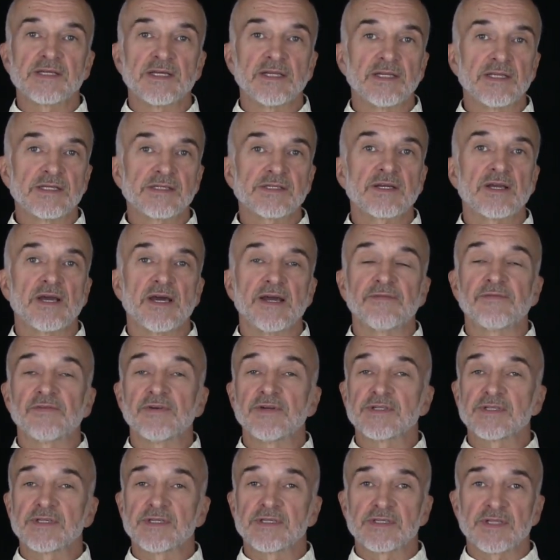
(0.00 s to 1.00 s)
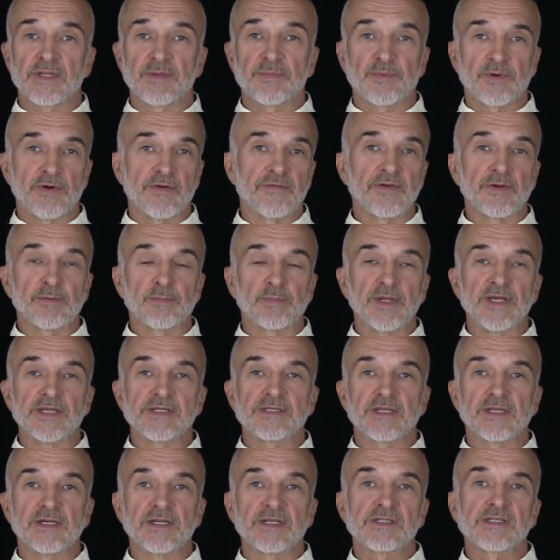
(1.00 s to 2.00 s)
and this conference is the perfect
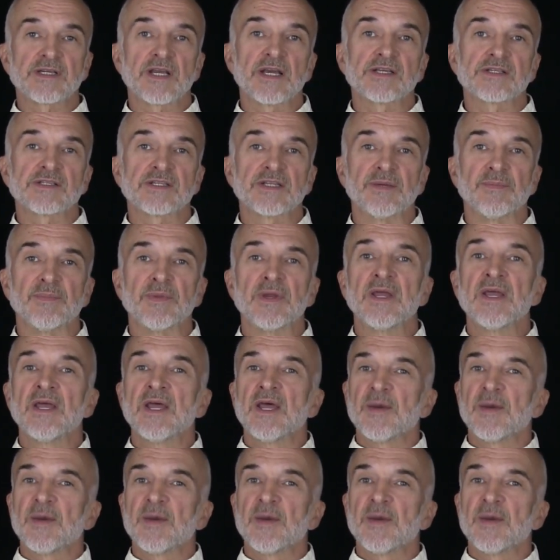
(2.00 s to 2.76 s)
place to discuss them.